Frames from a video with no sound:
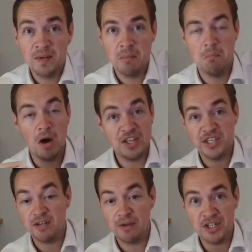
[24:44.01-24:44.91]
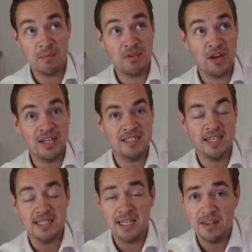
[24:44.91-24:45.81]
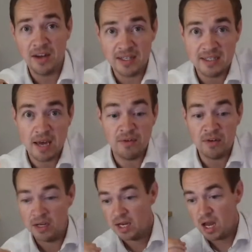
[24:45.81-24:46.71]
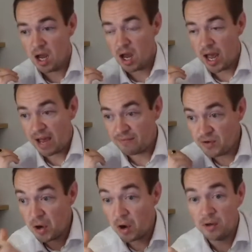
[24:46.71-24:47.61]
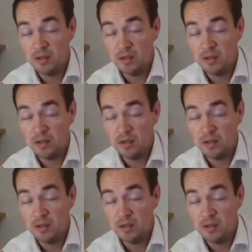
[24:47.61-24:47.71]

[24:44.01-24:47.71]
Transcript: My generation, I'm 36, near 37, have not